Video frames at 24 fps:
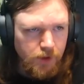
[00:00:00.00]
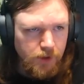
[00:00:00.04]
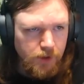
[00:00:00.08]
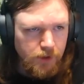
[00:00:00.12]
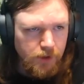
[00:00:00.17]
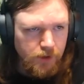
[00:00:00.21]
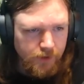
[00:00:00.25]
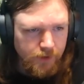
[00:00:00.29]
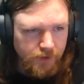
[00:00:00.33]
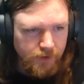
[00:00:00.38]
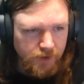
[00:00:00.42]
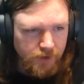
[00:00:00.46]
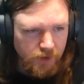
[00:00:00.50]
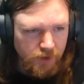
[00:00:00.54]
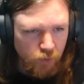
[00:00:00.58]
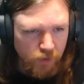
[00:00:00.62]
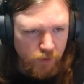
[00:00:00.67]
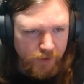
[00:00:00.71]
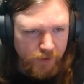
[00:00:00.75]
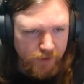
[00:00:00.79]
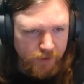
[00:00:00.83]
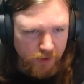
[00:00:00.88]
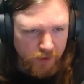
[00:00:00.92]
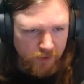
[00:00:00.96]
And then
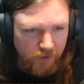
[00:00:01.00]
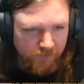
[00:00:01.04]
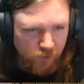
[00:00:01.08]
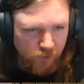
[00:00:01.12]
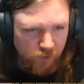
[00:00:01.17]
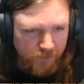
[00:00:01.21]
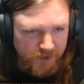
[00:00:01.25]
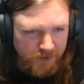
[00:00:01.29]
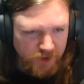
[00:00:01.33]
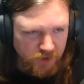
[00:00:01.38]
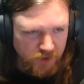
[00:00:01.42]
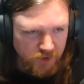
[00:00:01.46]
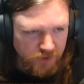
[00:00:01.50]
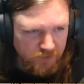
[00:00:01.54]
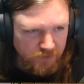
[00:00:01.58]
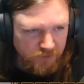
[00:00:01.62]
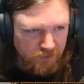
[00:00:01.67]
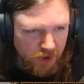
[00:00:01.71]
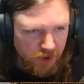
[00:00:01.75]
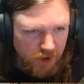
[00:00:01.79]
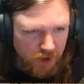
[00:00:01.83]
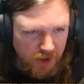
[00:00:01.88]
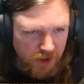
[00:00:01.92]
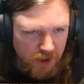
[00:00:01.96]
with aforementioned
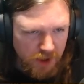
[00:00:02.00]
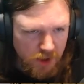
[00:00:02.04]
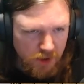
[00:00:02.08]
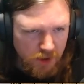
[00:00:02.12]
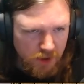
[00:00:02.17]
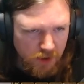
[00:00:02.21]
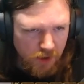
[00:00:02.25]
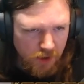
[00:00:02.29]
money,